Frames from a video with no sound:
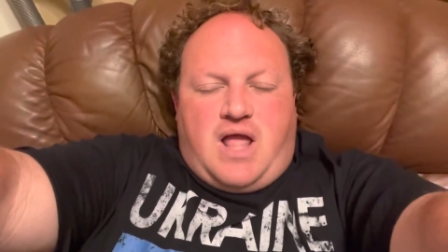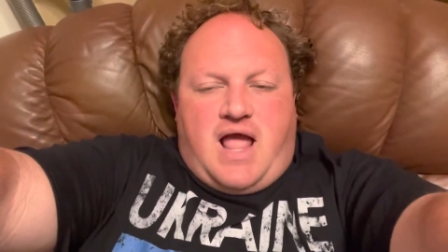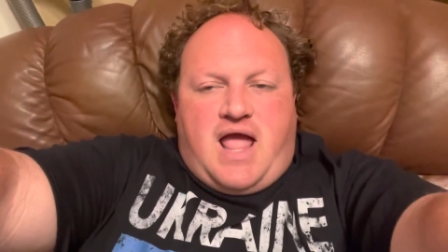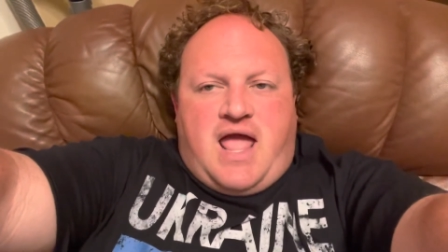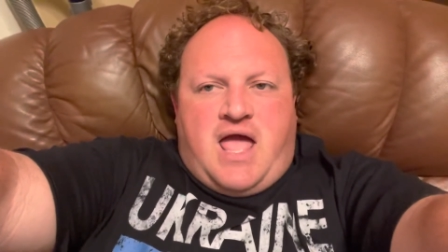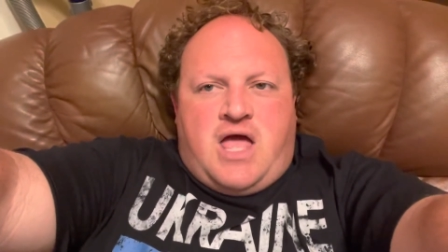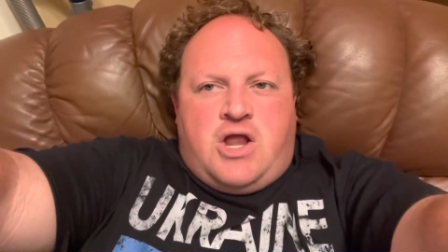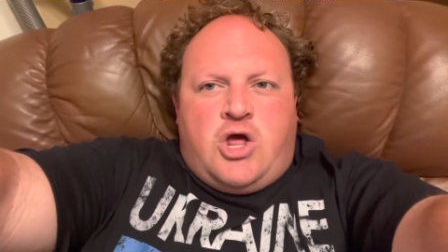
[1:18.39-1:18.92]

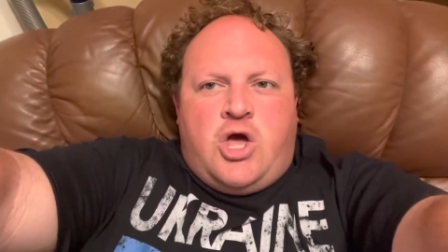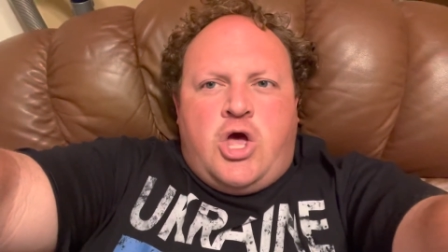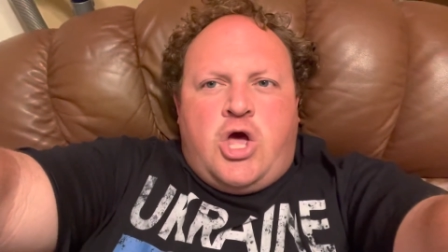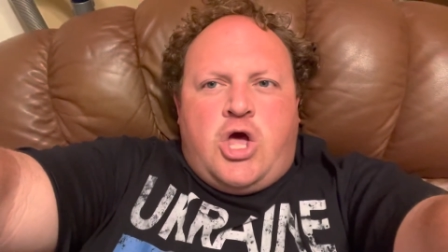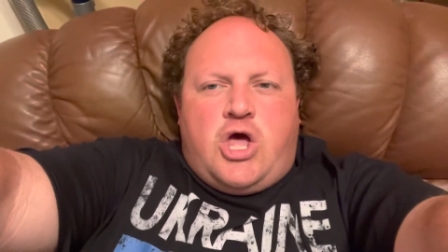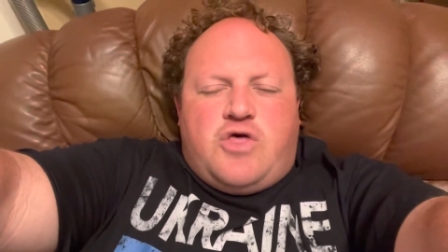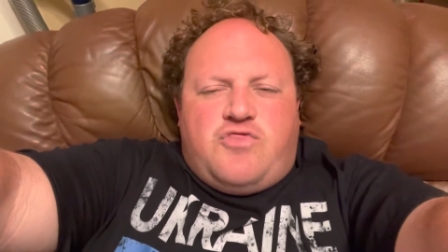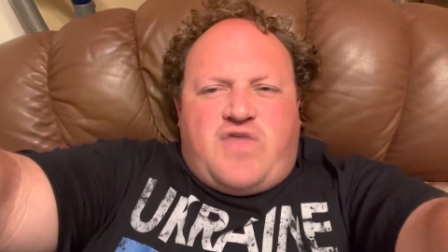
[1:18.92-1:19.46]
And
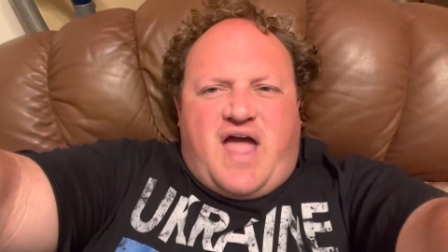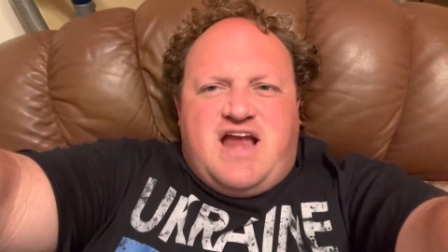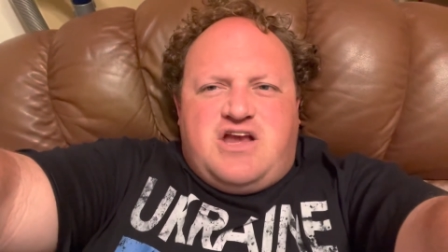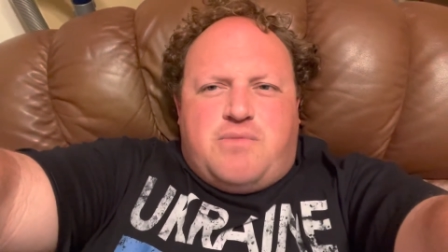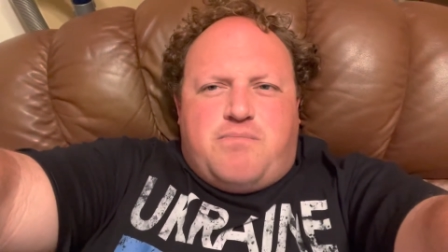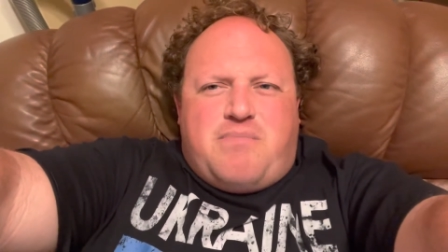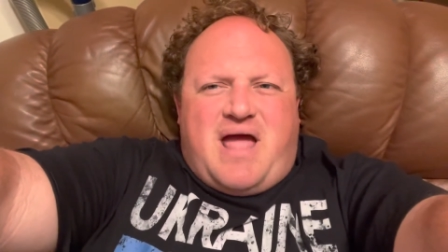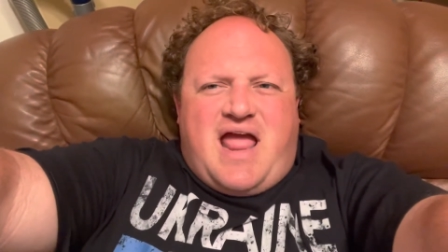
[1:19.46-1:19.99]
they
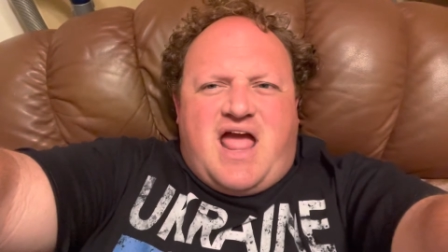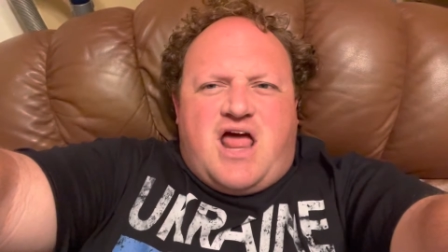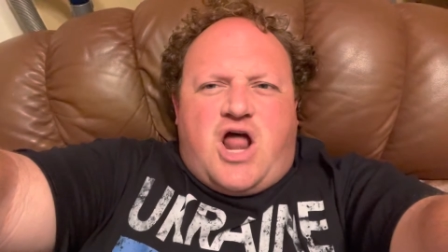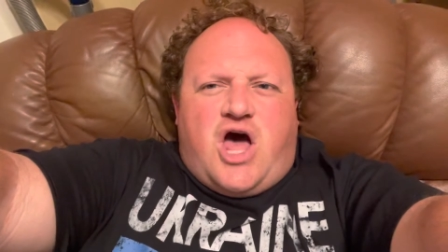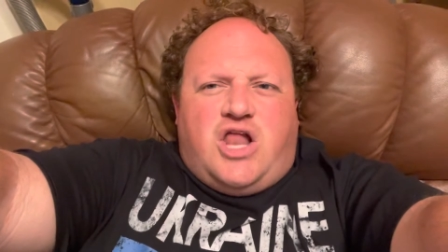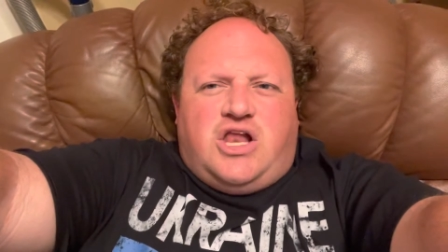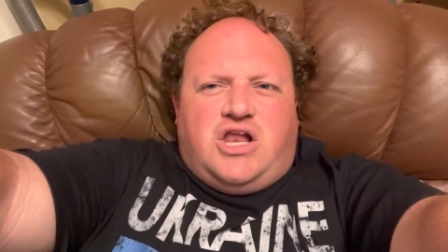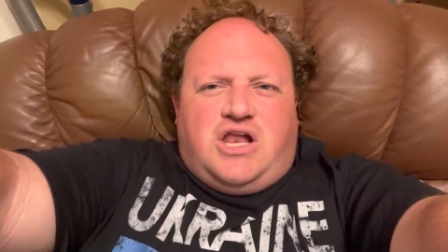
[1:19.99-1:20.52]
demand
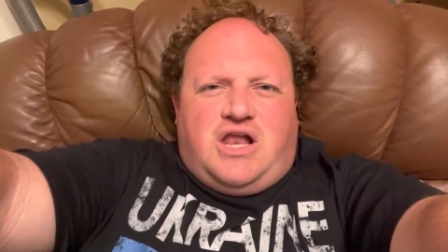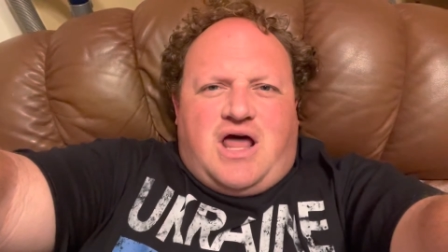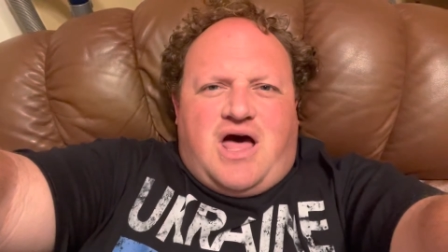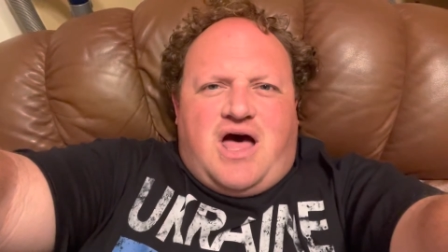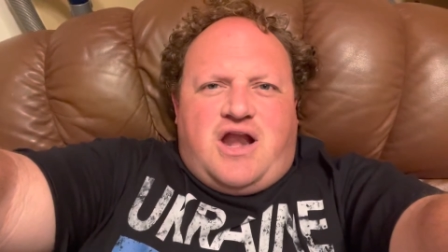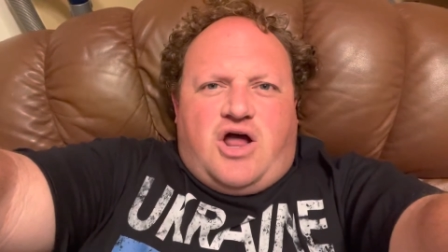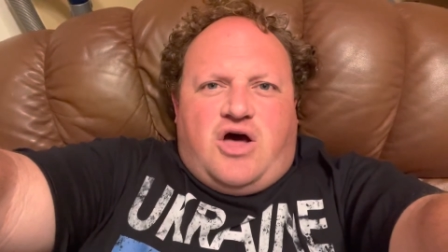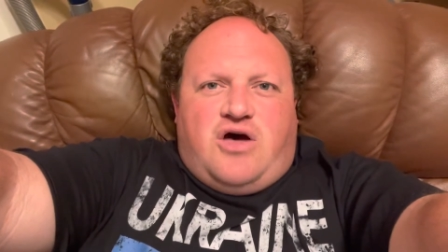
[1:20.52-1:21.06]
a
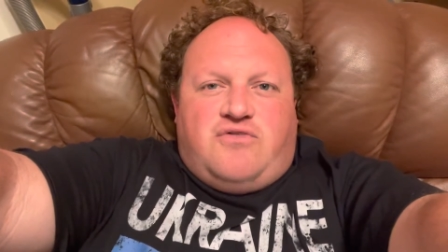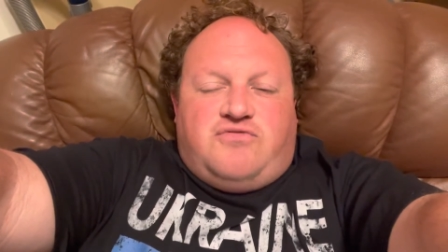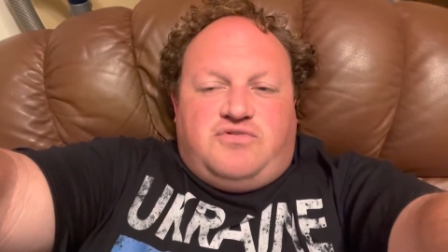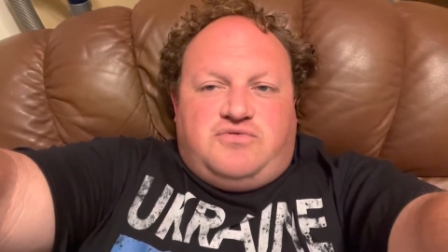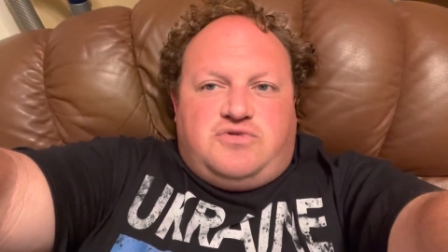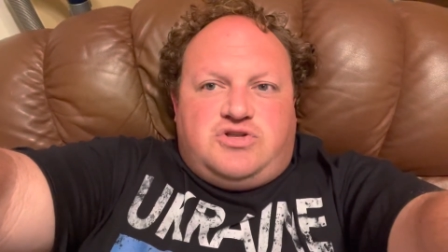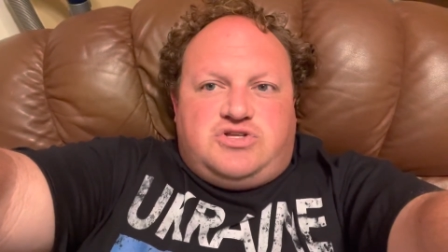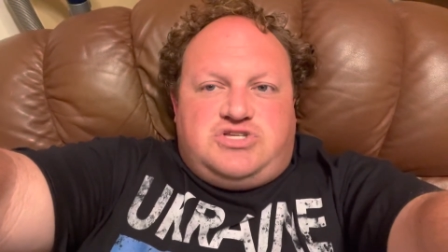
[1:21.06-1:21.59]
lot of
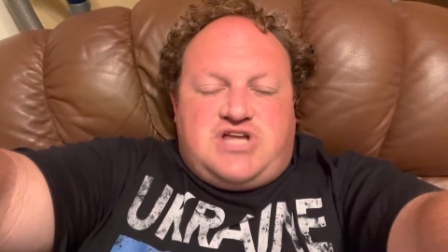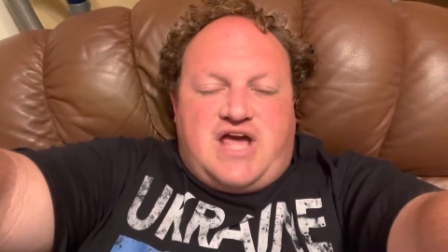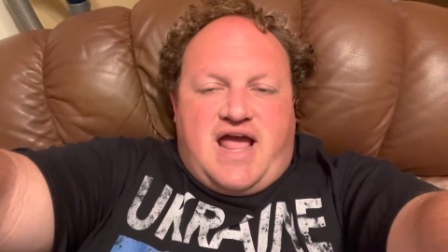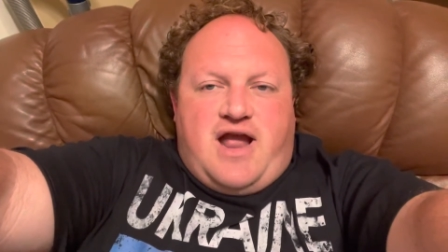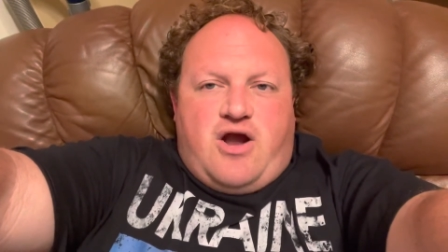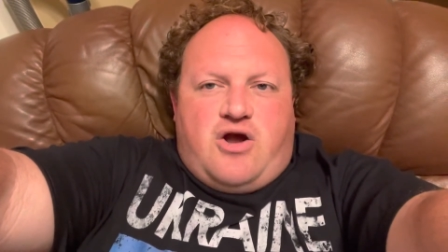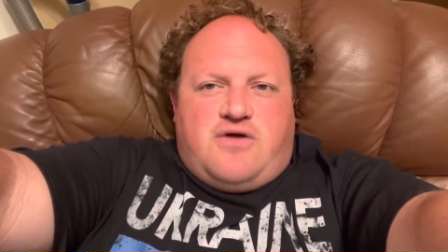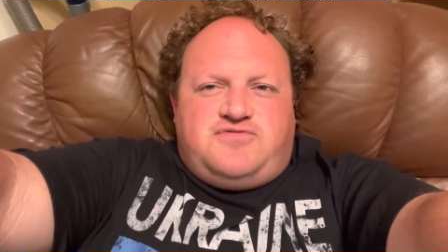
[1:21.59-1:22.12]

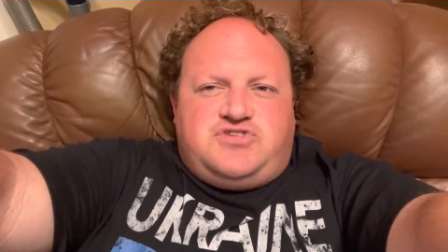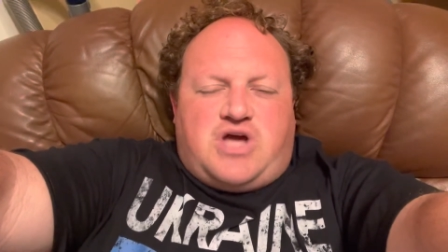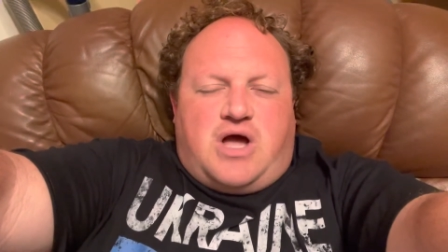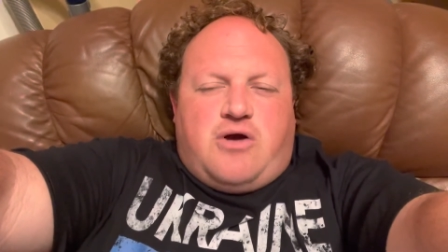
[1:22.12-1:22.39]
tariffs,